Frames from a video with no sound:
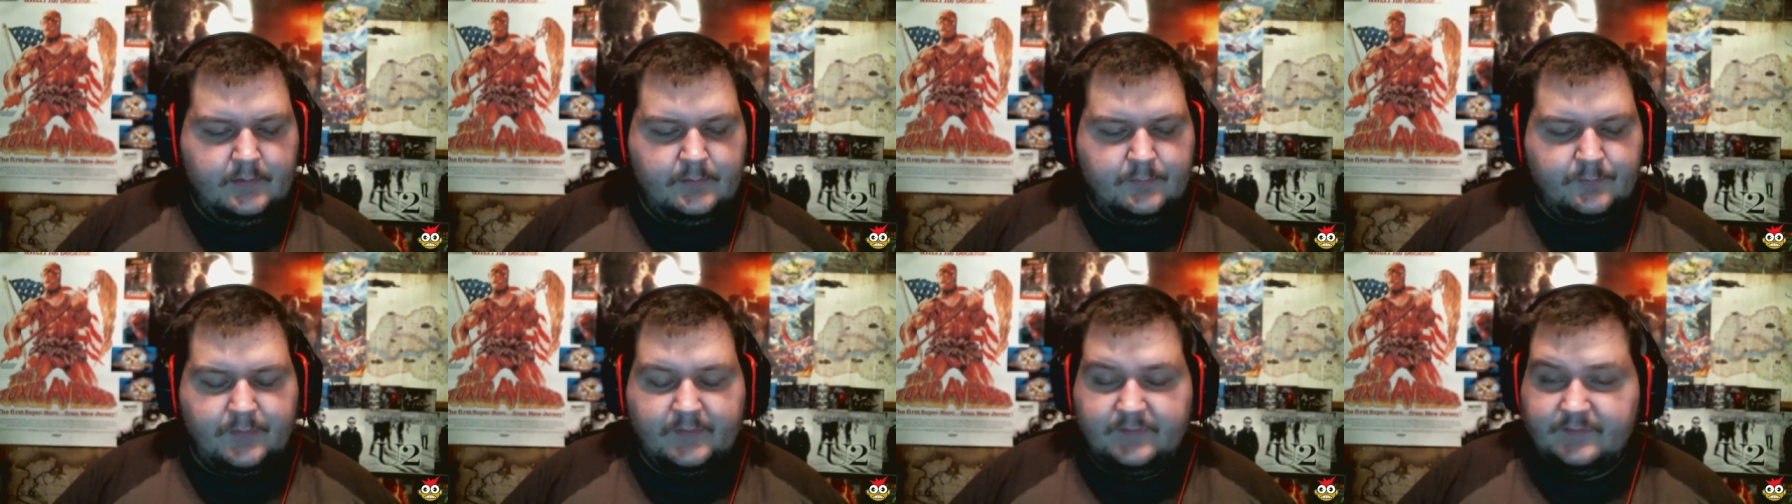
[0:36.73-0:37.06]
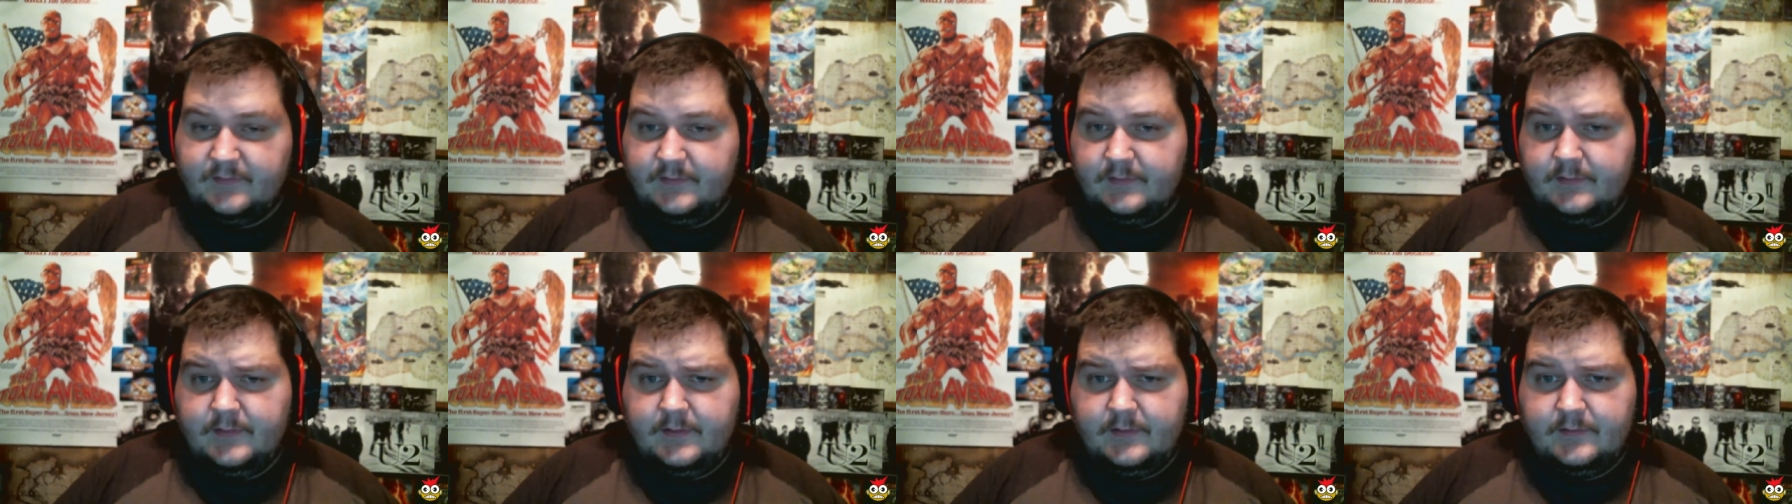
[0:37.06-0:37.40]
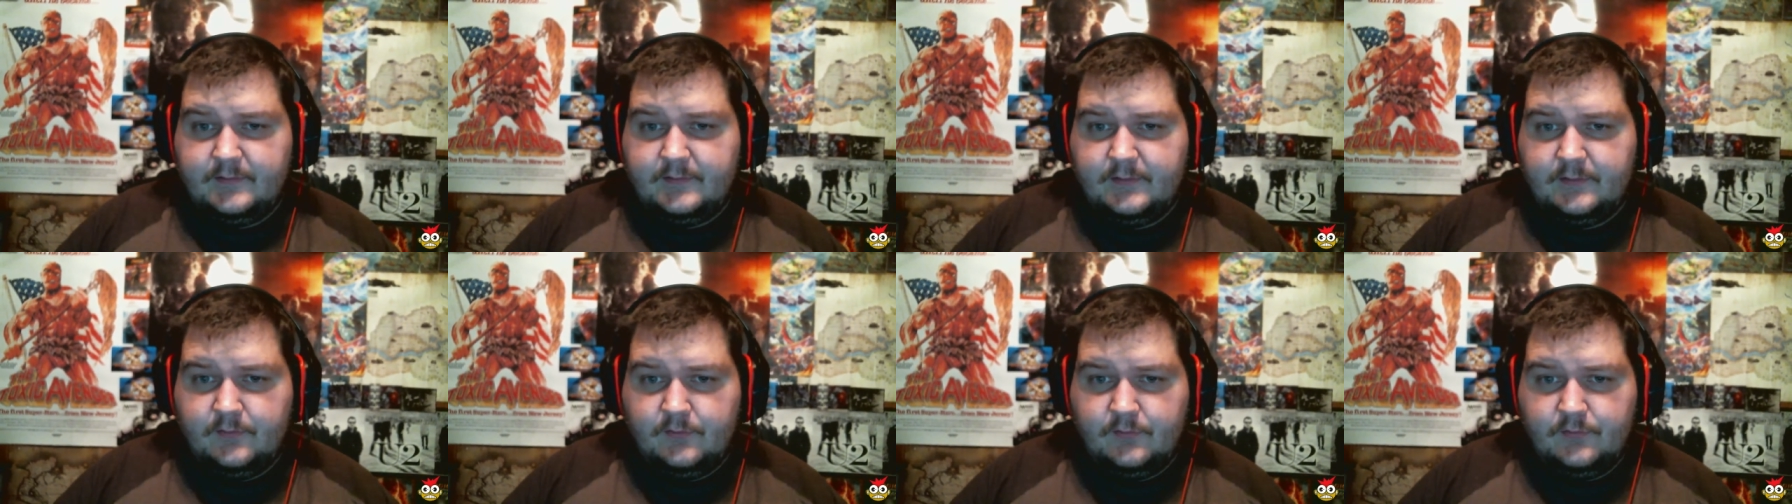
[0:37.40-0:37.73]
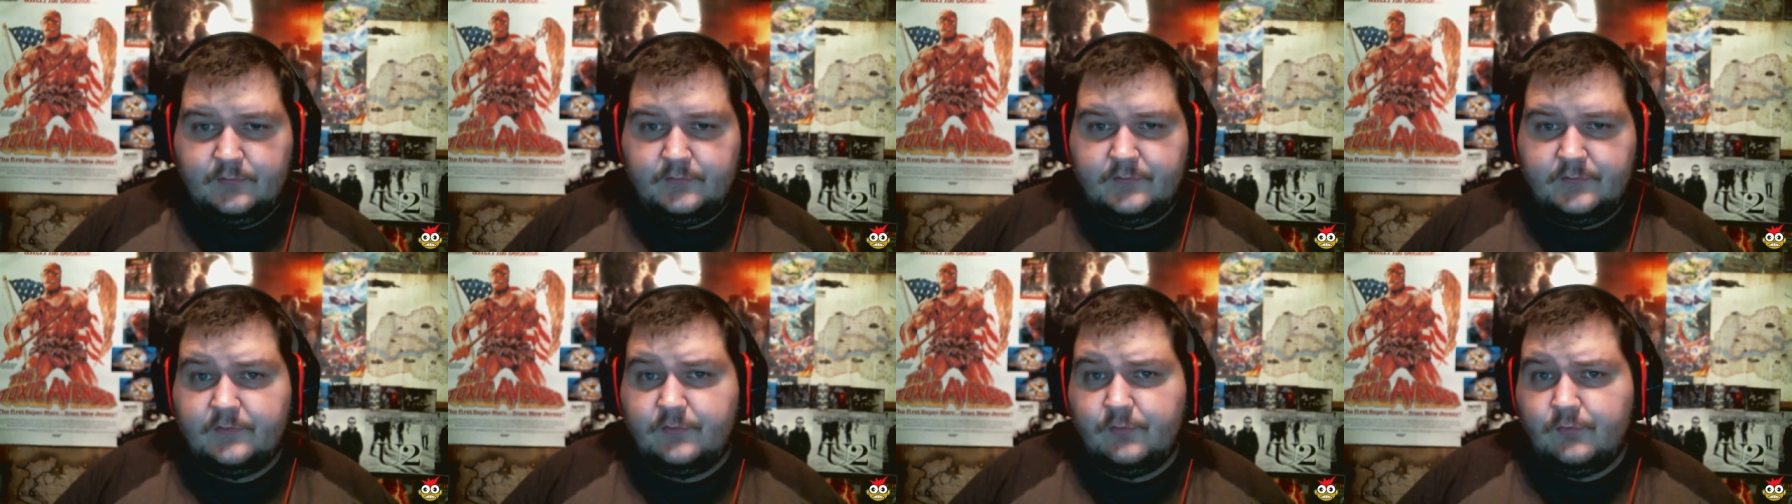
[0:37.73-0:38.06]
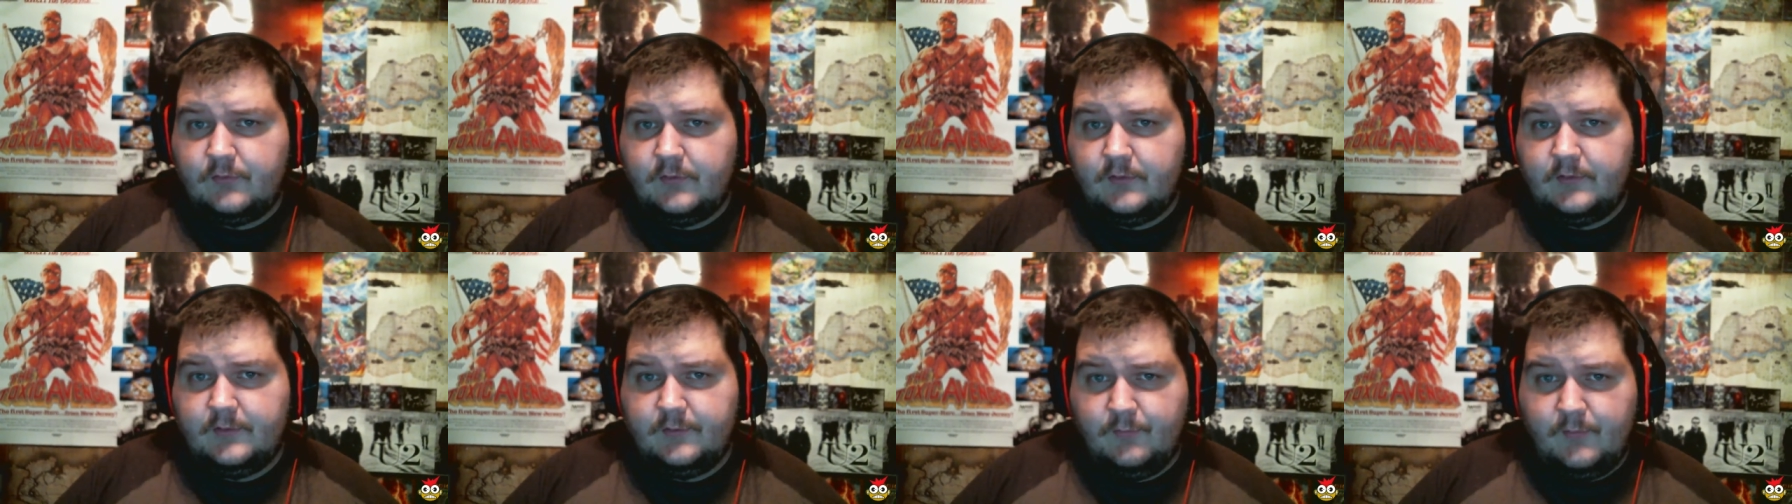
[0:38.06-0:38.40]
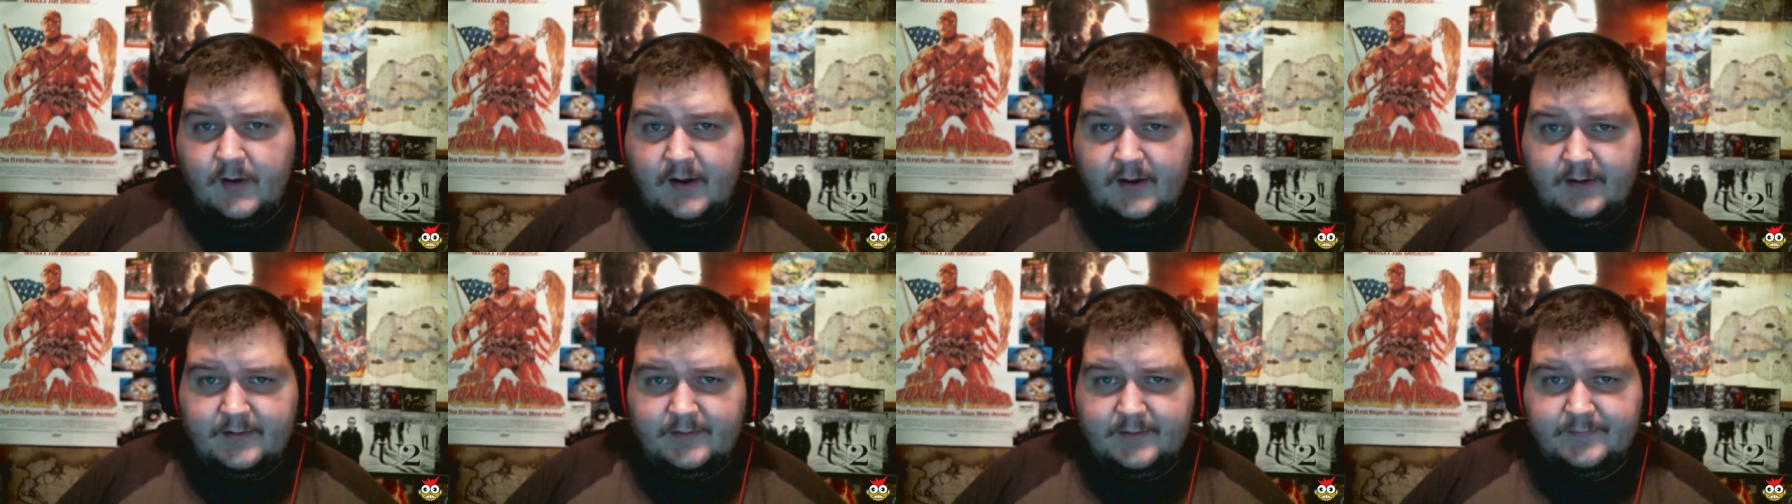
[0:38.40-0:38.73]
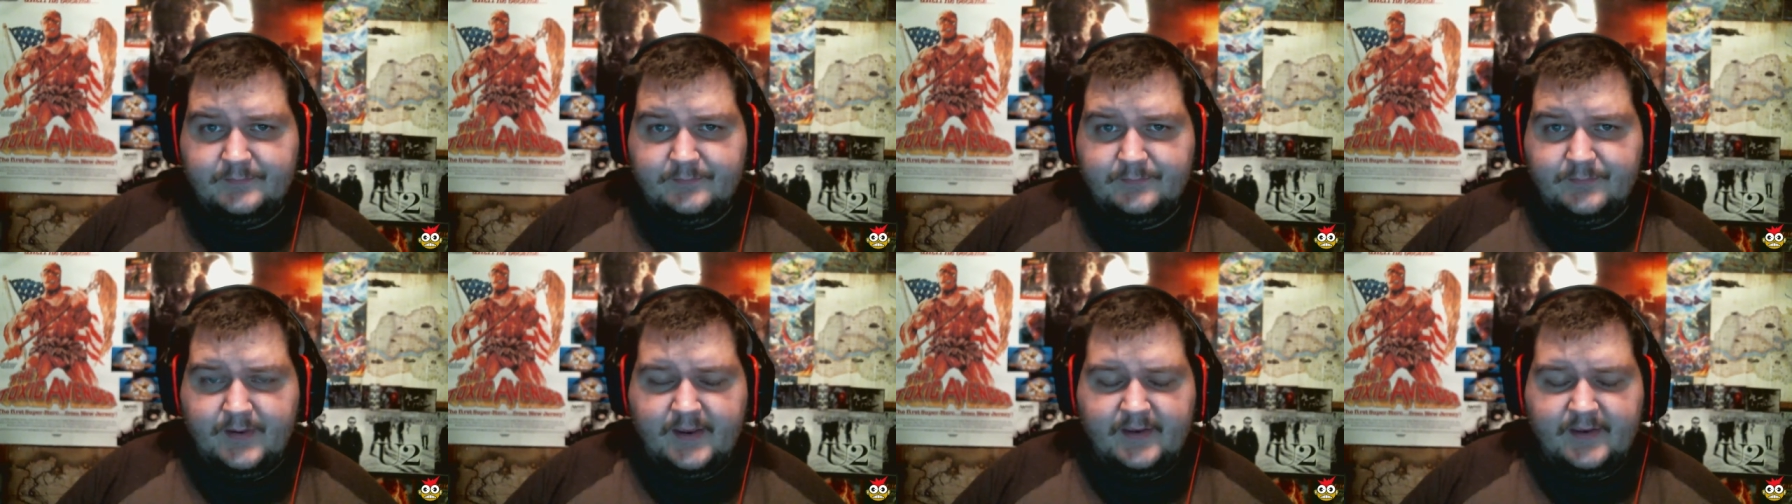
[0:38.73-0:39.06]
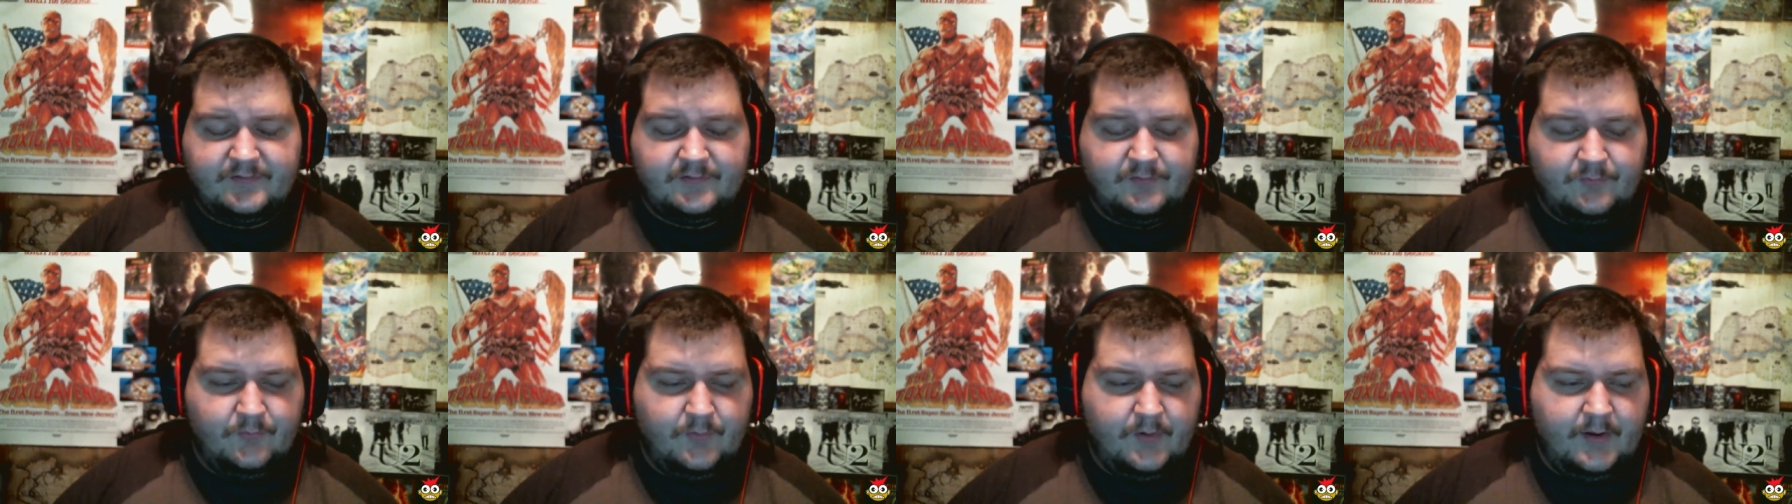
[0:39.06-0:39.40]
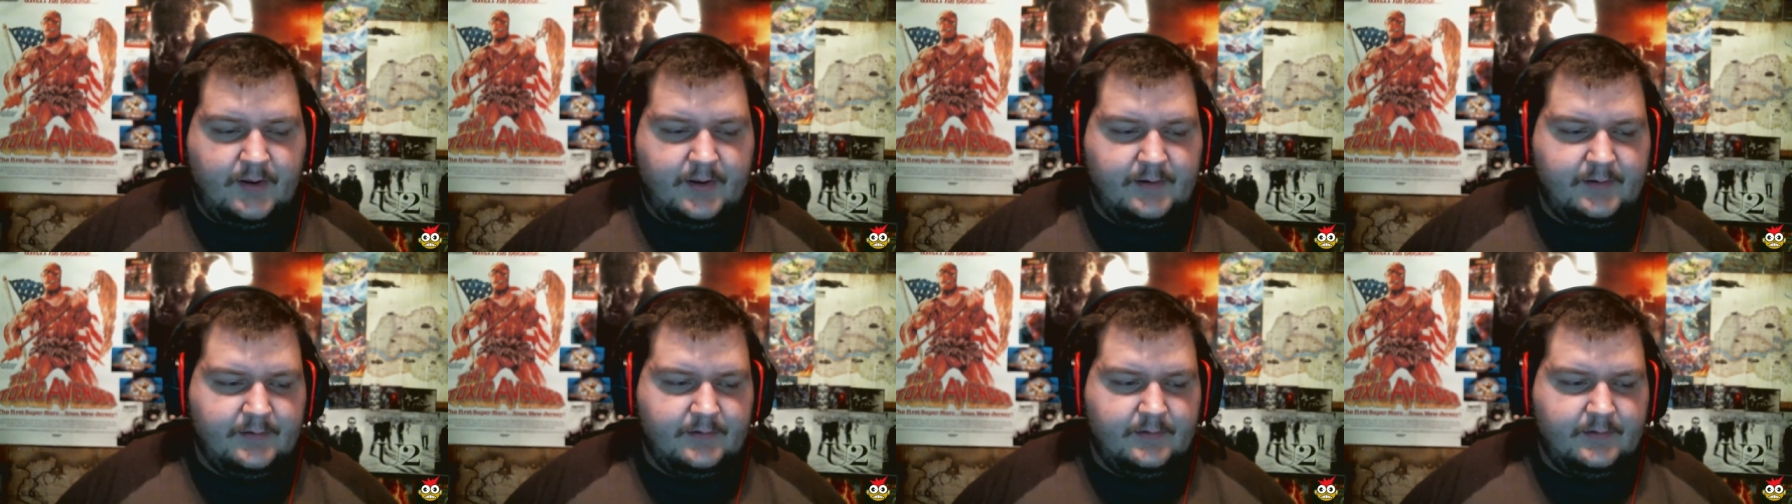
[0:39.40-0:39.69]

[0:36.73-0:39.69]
President of Nintendo Satoru Iwata passed away,